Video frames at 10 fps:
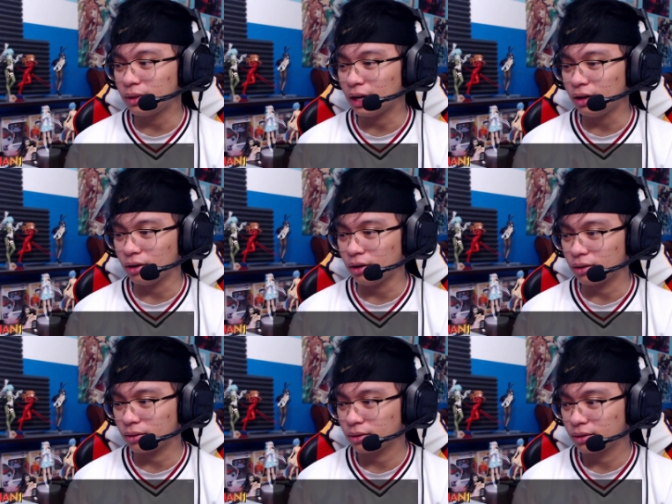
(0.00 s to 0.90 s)
I don't
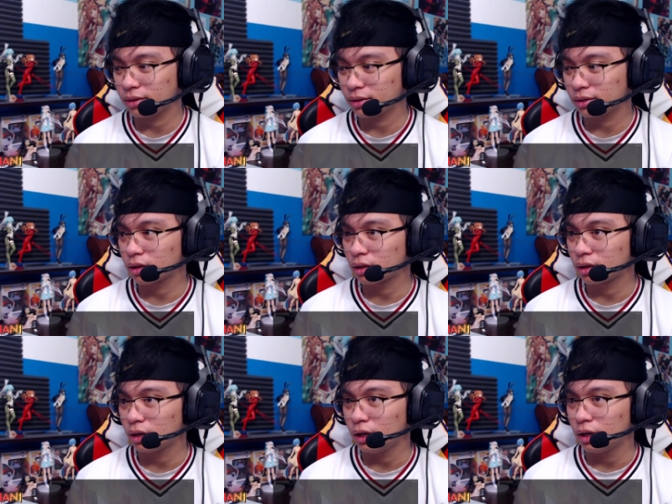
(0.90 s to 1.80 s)
know.
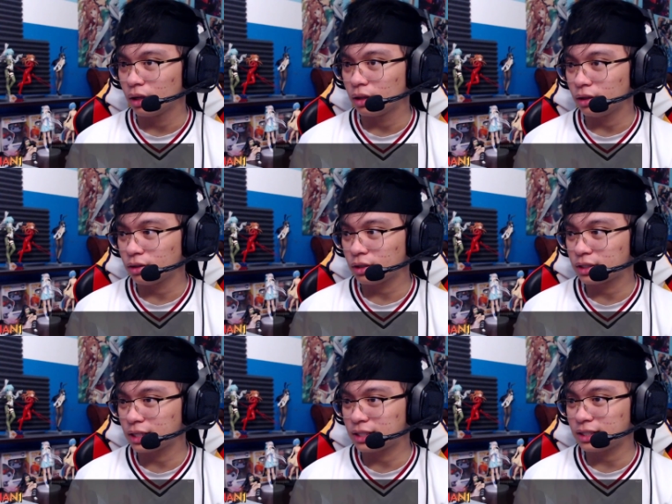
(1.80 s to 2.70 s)
These are
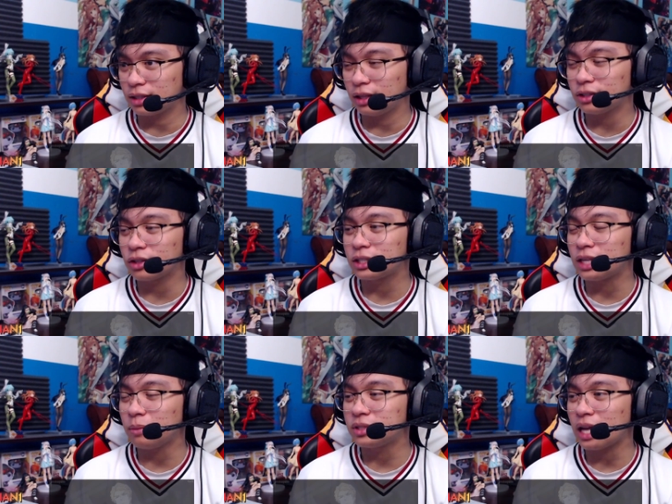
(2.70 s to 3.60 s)
the, these are the
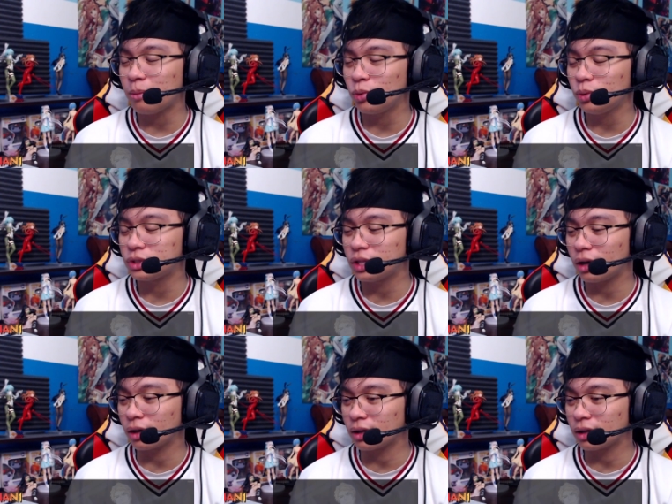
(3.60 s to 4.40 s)
same stab wounds, dog.